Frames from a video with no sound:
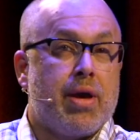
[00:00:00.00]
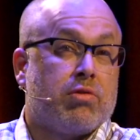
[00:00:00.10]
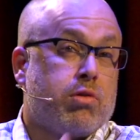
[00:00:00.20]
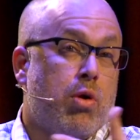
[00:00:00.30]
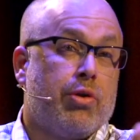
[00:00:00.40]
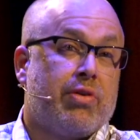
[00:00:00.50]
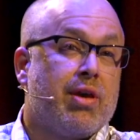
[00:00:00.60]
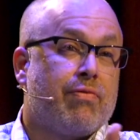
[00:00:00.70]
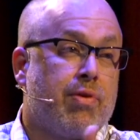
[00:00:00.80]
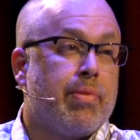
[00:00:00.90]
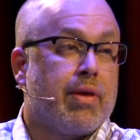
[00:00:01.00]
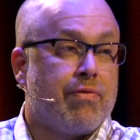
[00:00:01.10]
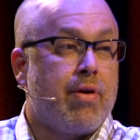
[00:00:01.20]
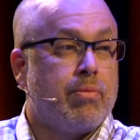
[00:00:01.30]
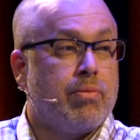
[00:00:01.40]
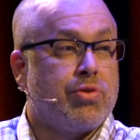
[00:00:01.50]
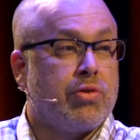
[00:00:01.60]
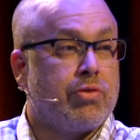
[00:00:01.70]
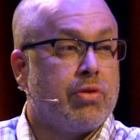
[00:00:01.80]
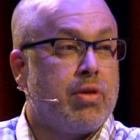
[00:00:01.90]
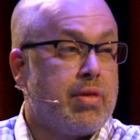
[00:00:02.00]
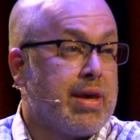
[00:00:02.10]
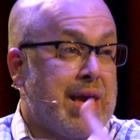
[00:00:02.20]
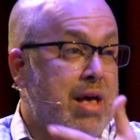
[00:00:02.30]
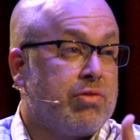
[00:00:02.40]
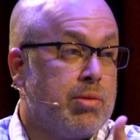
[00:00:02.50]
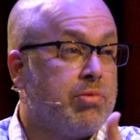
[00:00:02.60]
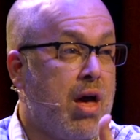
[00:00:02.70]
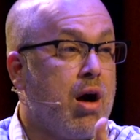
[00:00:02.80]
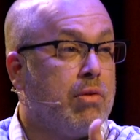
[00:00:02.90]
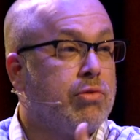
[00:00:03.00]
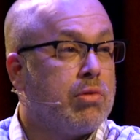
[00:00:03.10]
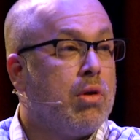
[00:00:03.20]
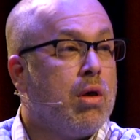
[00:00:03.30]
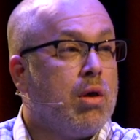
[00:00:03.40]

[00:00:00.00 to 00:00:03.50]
It's loyalty from just the guests themselves.